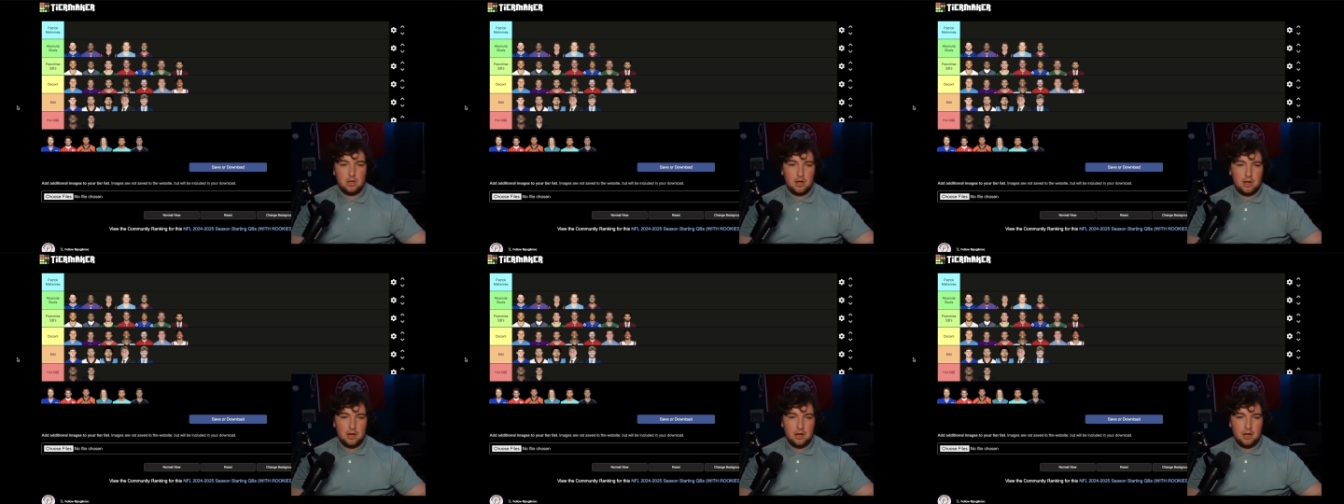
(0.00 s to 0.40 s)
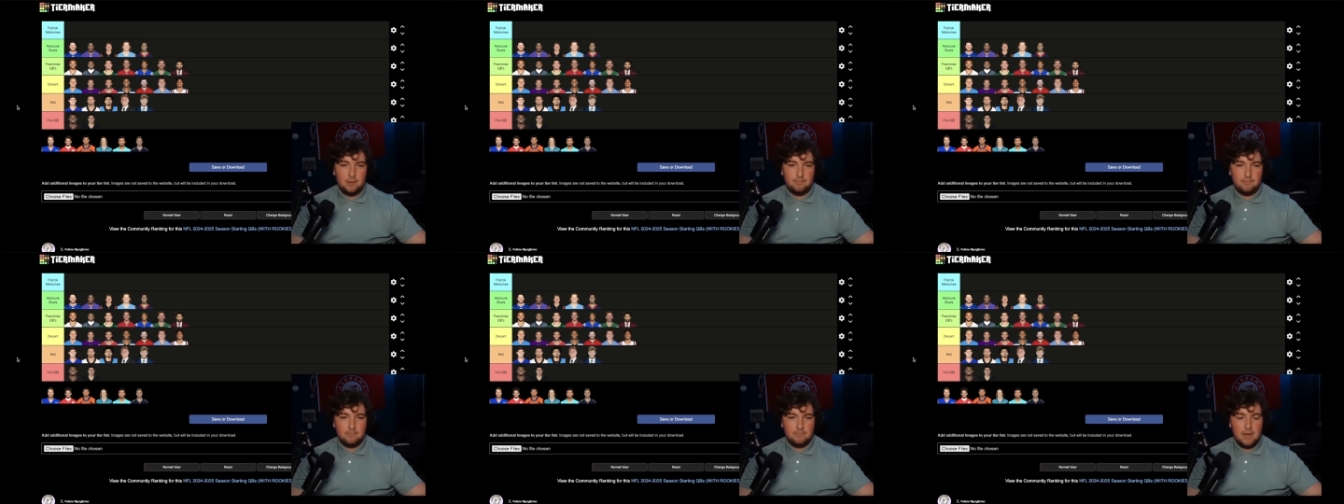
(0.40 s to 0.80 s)
I
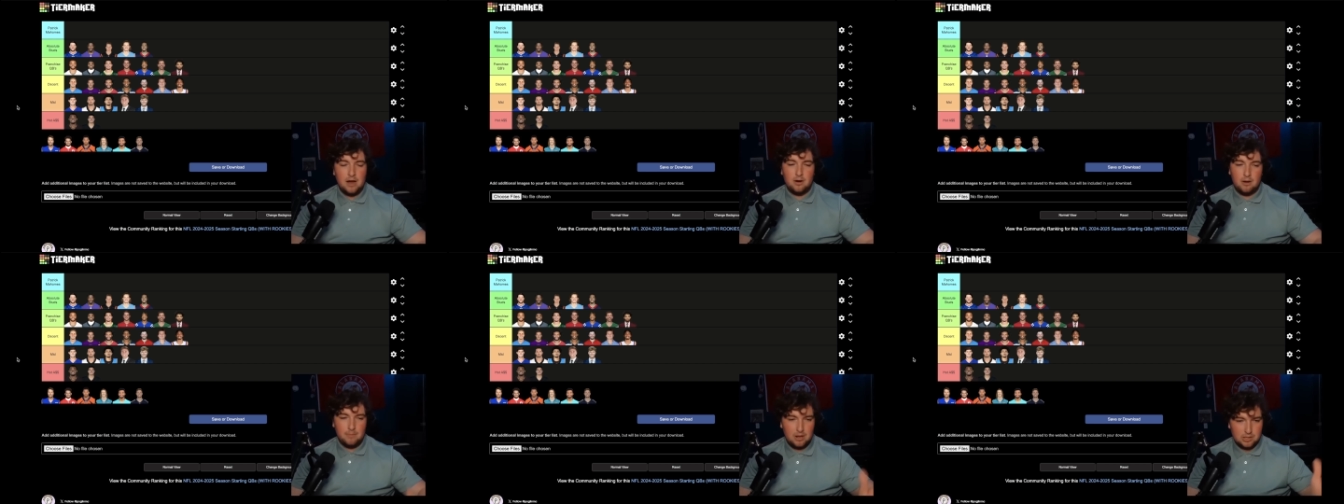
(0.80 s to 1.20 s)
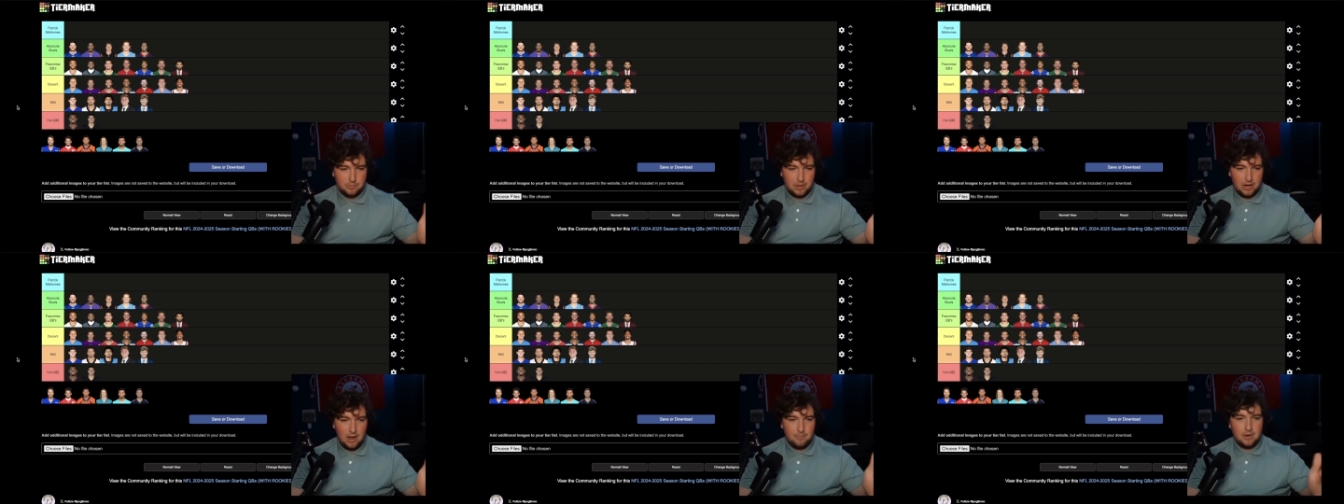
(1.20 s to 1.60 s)
don't know.
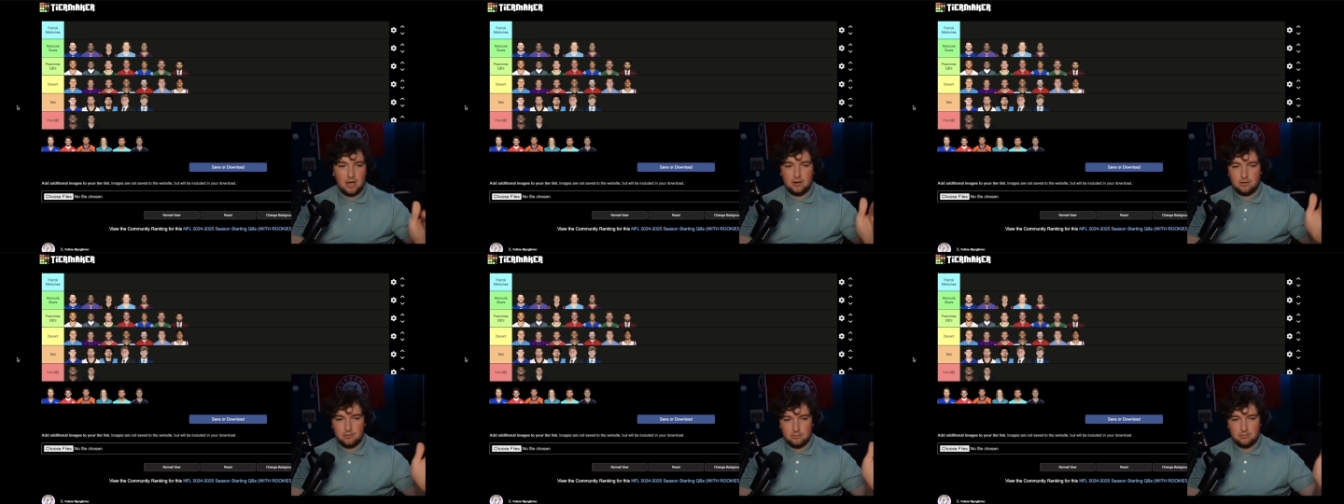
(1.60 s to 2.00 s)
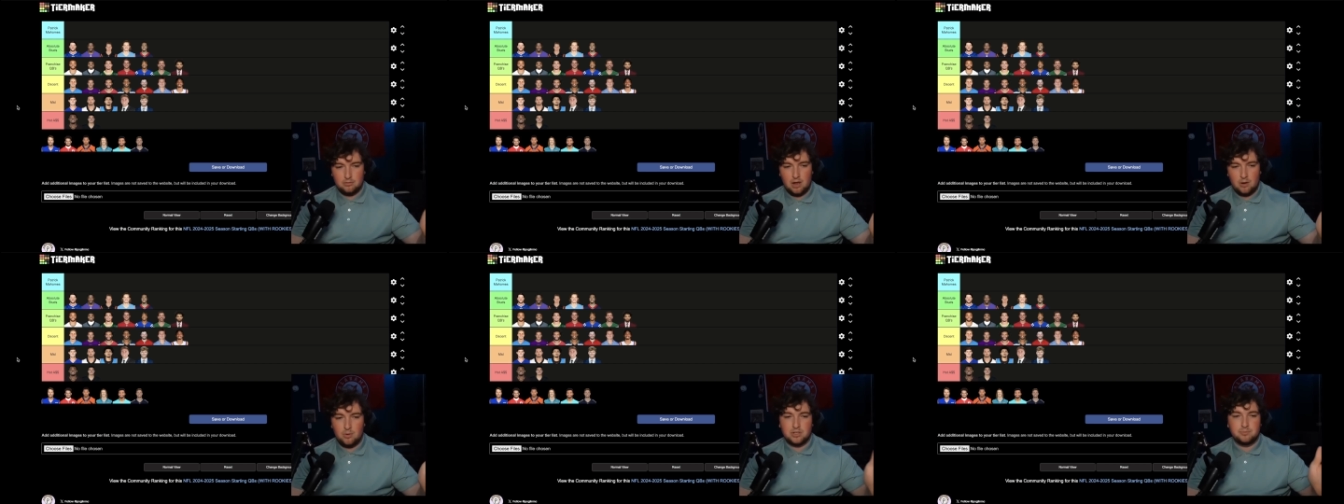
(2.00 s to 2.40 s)
I don't want
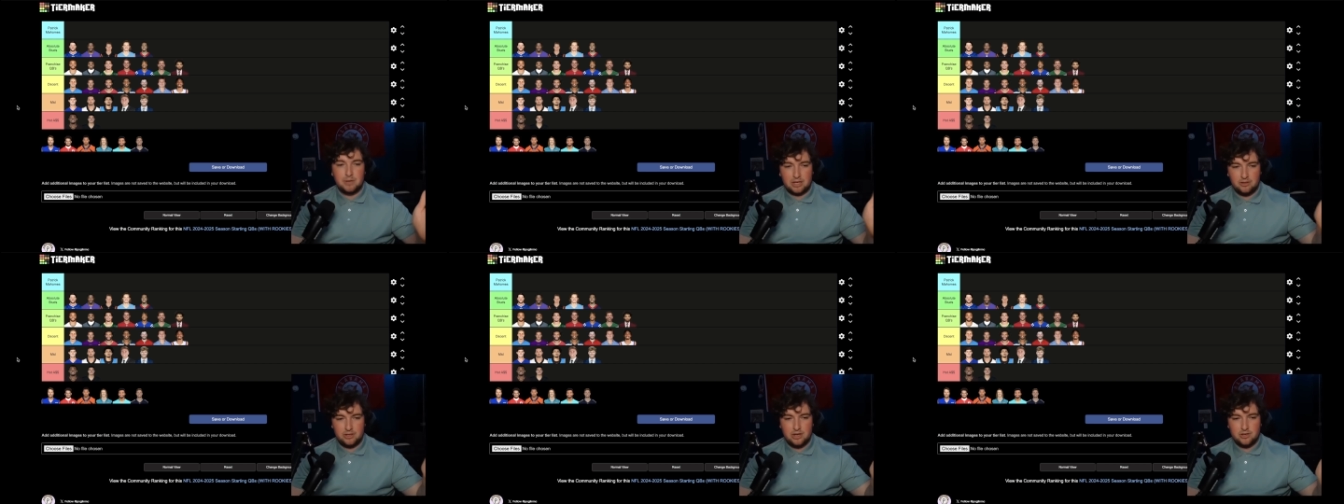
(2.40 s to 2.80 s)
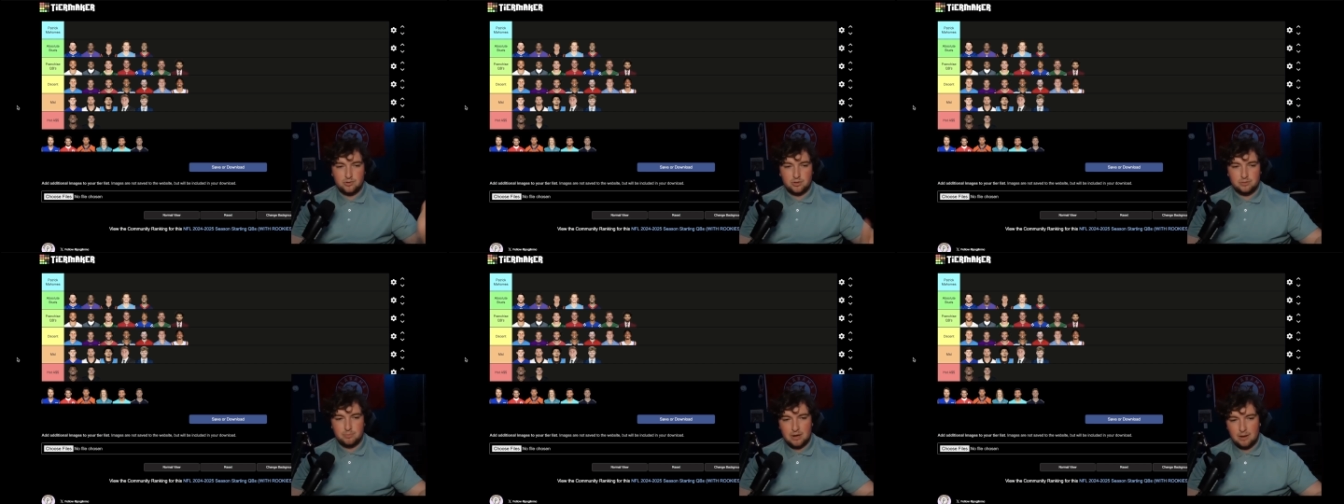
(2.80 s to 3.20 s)
to speculate
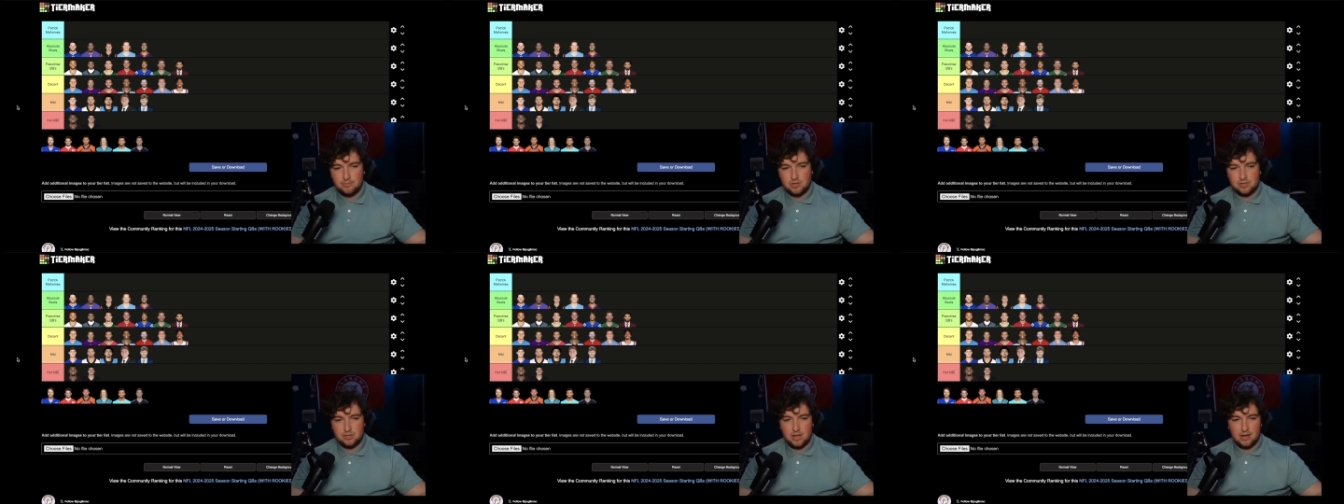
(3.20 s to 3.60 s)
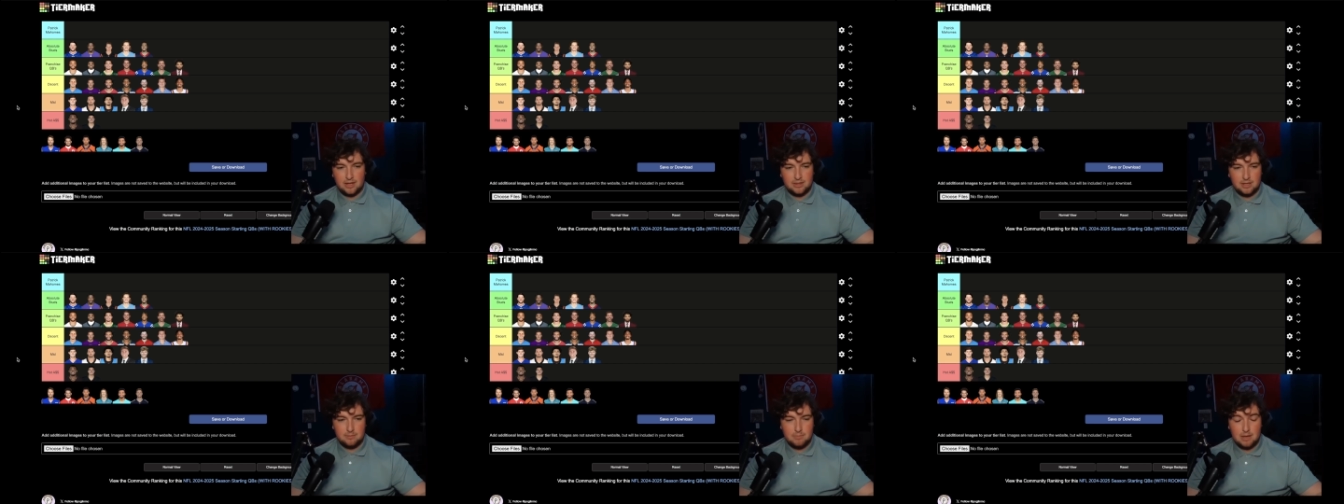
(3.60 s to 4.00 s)
injuries, but I'm just saying I
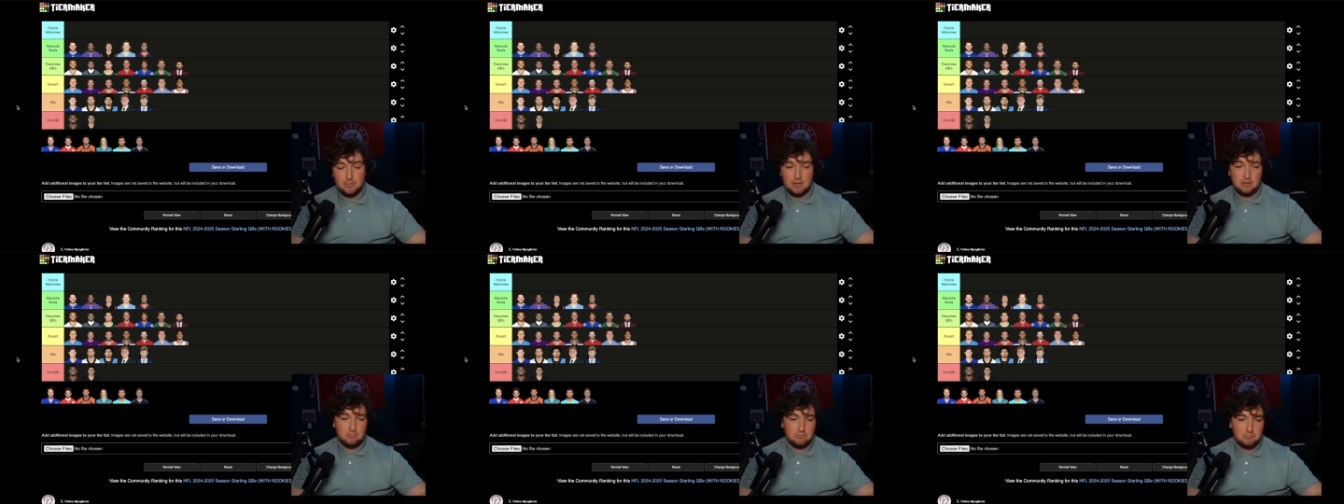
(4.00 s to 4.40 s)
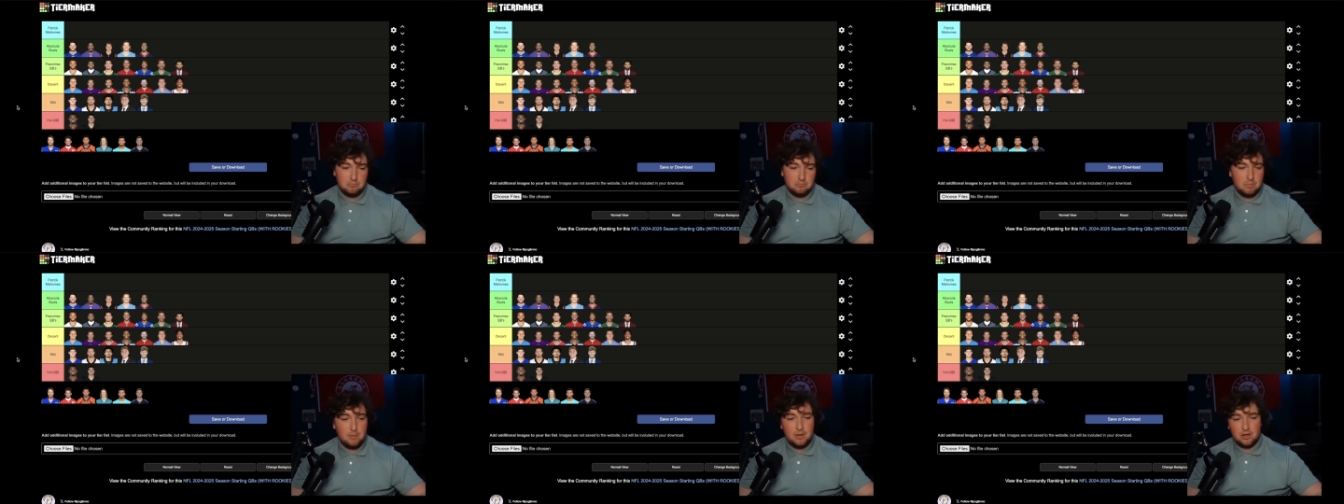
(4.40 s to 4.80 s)
think maybe
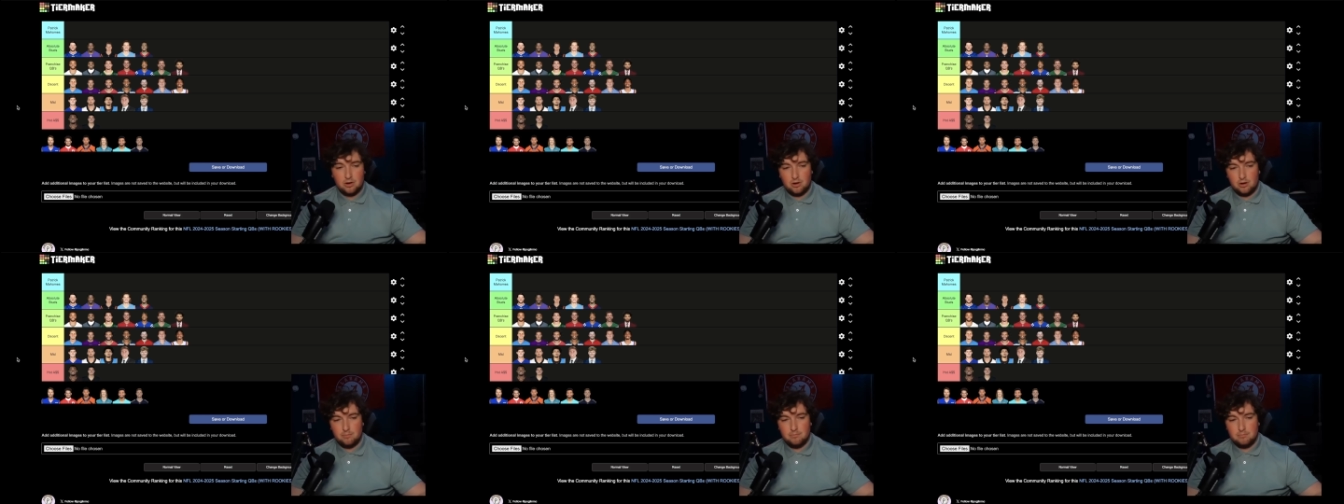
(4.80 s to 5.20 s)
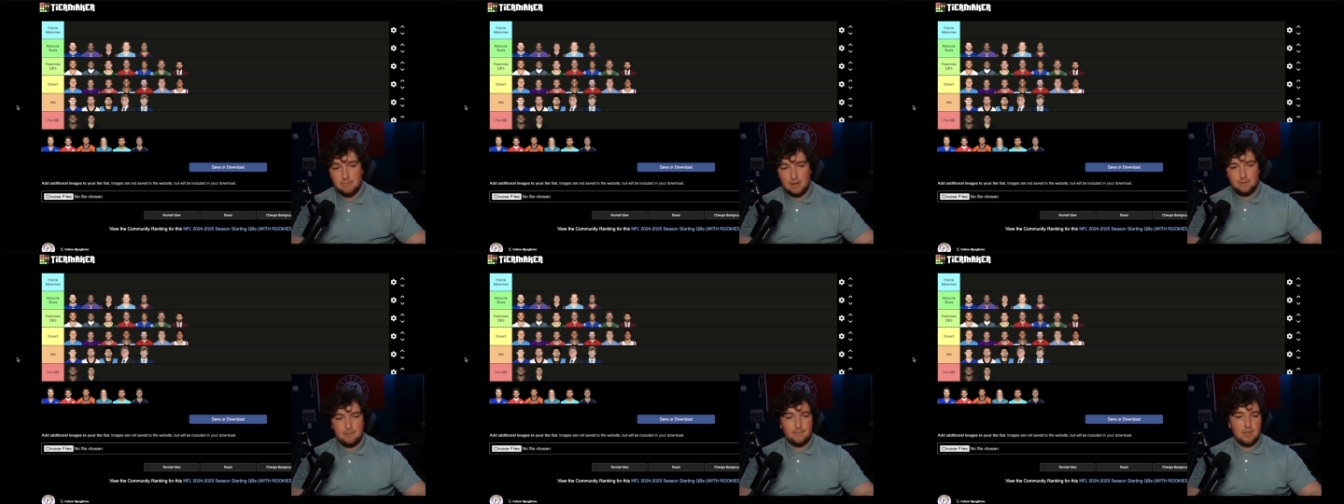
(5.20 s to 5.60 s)
I could hurt him.
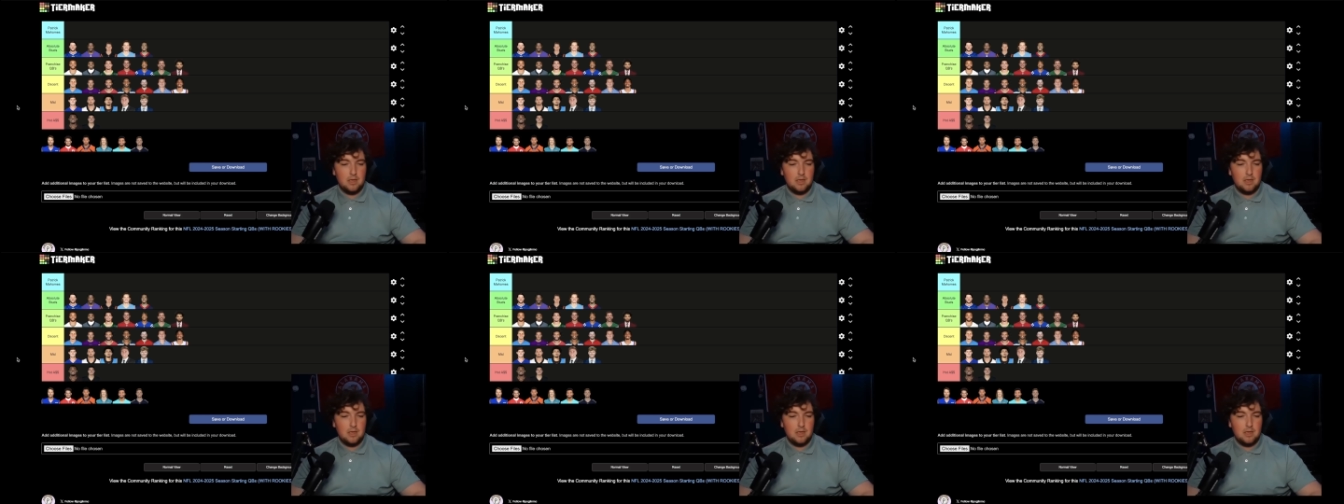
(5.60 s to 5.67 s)
Maybe.